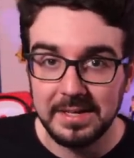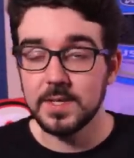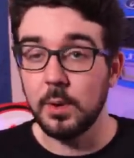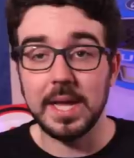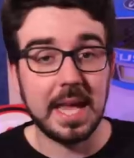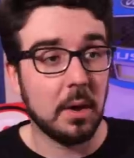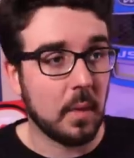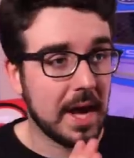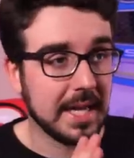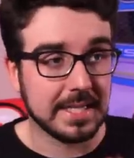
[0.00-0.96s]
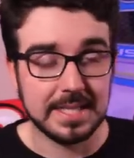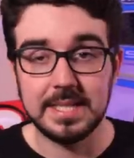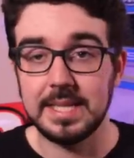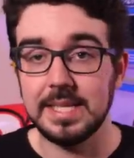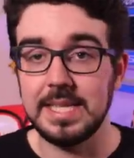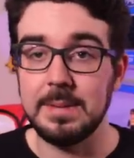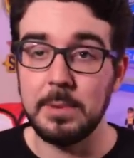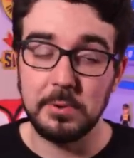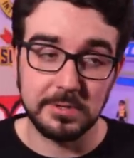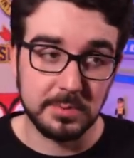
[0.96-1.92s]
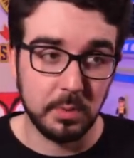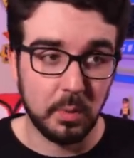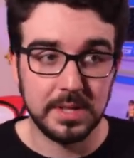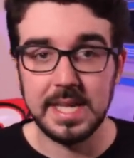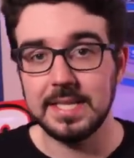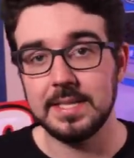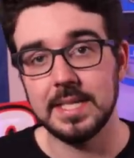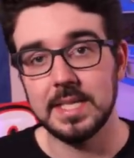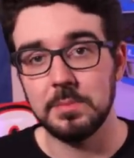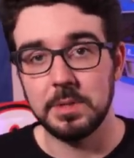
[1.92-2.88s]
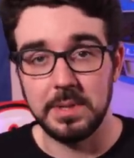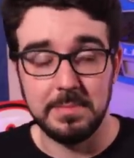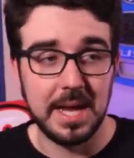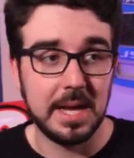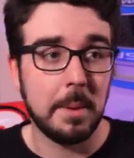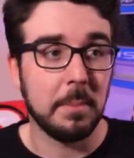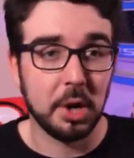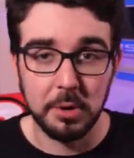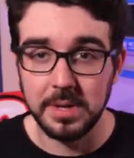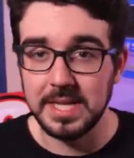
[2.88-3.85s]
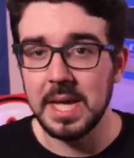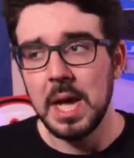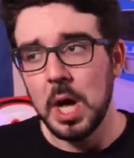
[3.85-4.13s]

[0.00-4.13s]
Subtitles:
So I get why existing team owners would want that system to be made permanent.